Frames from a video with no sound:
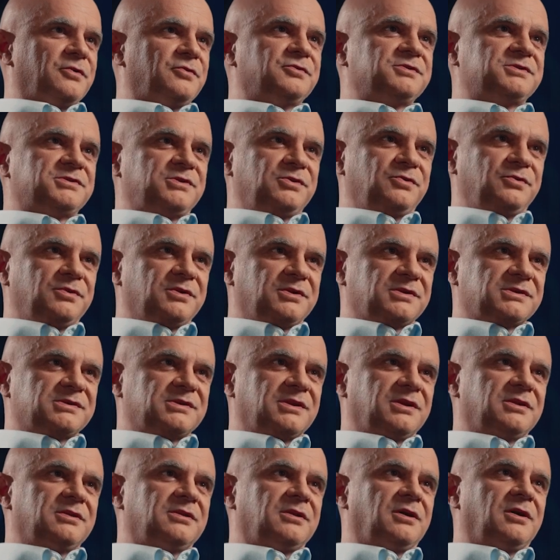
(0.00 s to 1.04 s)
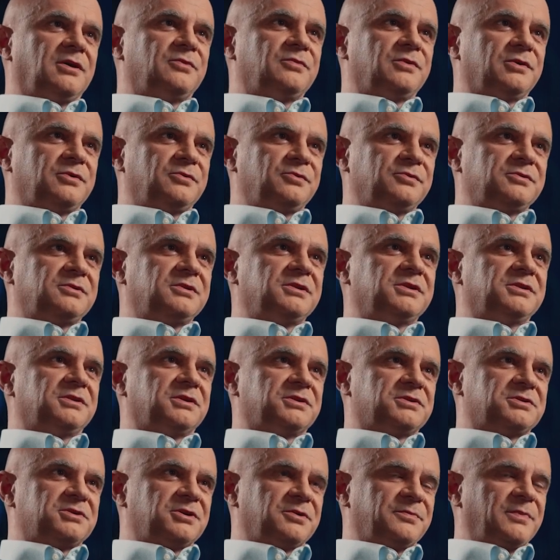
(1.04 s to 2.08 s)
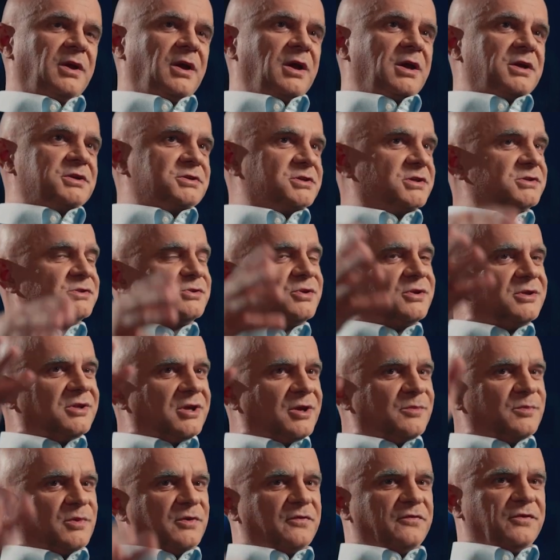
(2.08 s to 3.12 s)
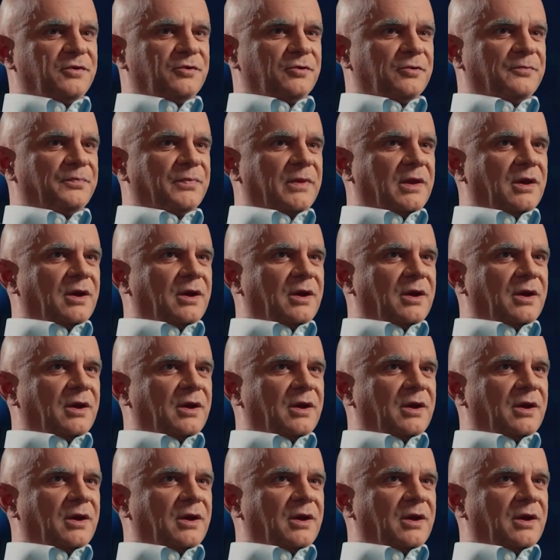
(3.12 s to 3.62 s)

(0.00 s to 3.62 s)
good students and our good leadership. Just to name a few,